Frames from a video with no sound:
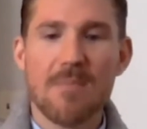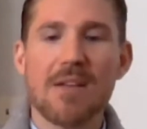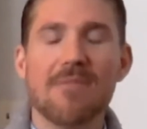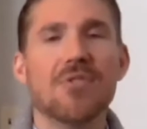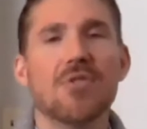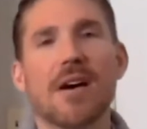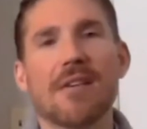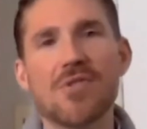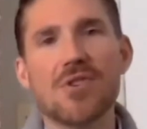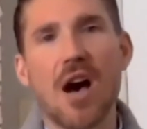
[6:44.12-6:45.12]
But if you
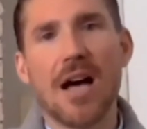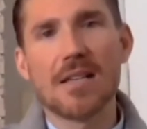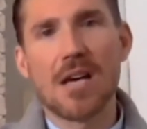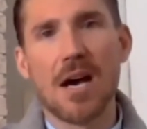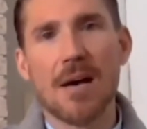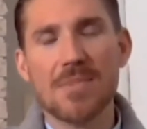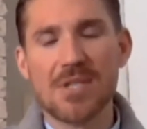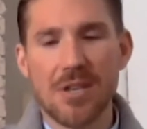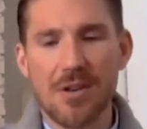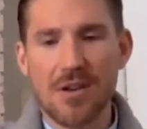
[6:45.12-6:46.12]
have not come
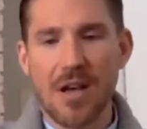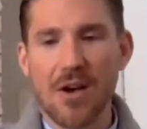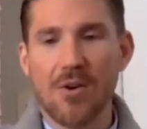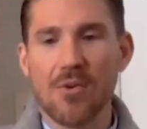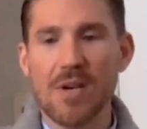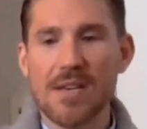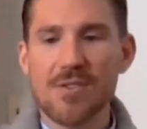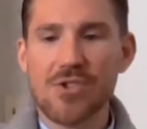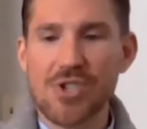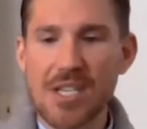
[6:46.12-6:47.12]
to know
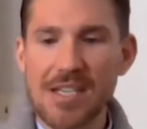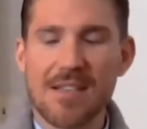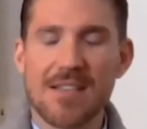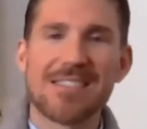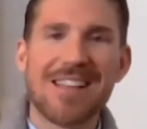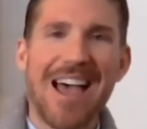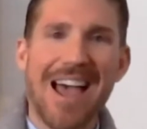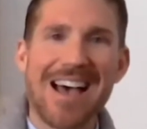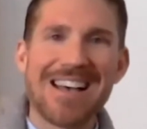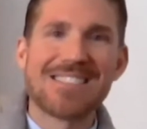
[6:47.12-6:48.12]
Jesus
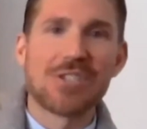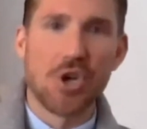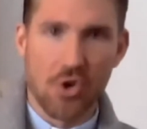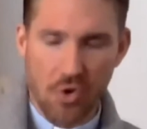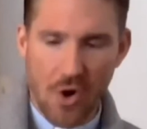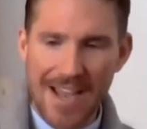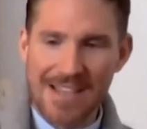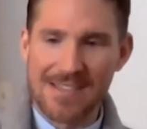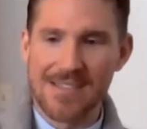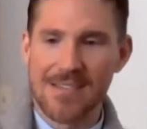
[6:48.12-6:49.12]
as
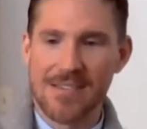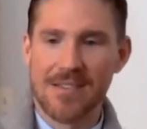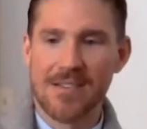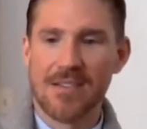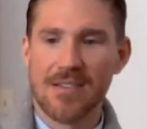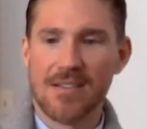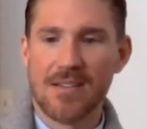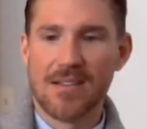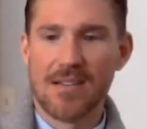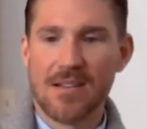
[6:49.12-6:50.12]
Christ,
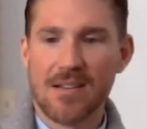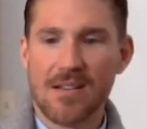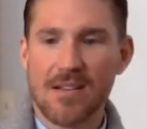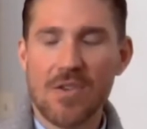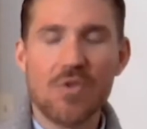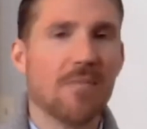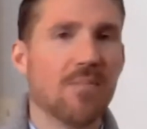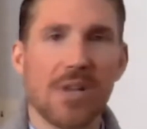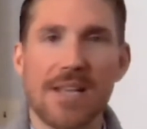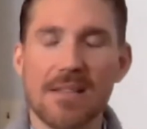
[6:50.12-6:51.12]
you
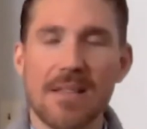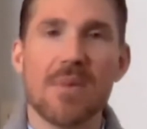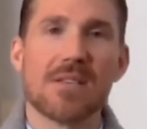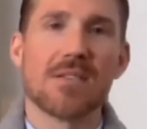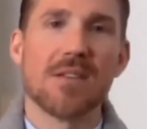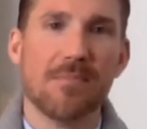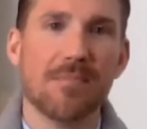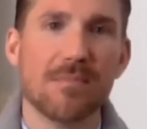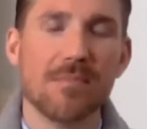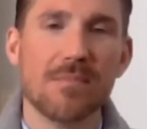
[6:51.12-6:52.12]
have plainly missed him.
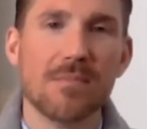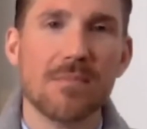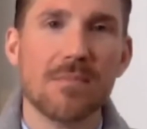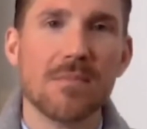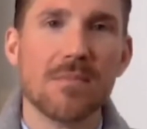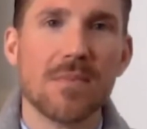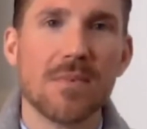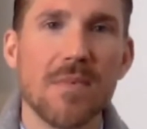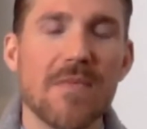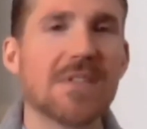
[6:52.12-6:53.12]

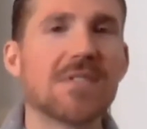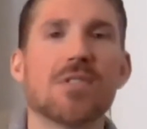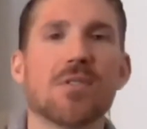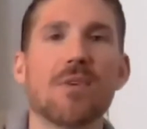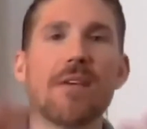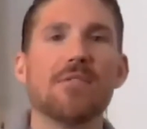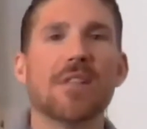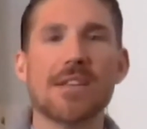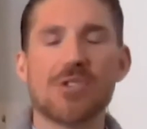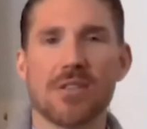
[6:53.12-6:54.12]
This is the
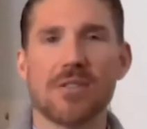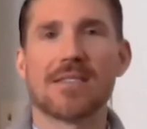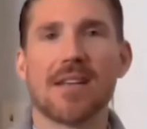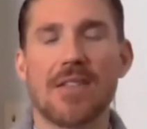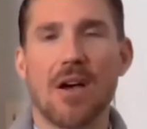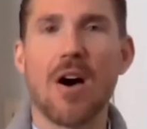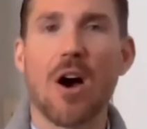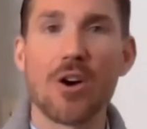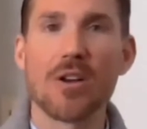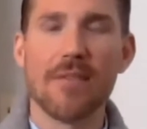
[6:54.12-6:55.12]
revelation that's at the
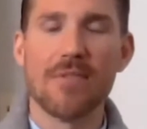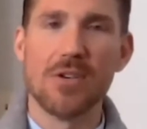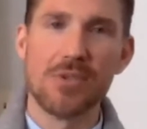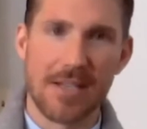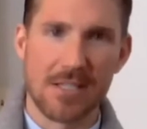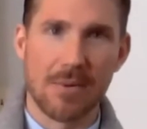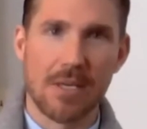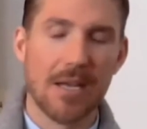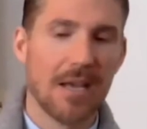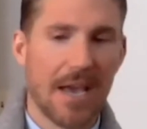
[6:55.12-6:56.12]
heart of the New
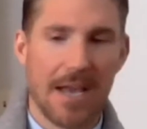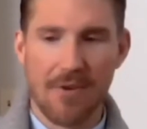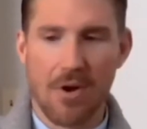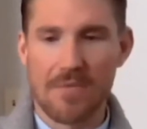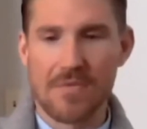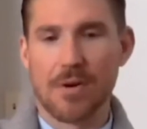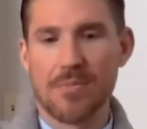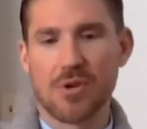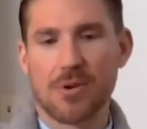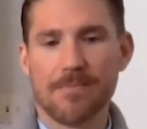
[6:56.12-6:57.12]
Testament and of all of
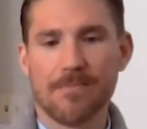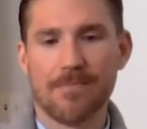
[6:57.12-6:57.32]
Scripture.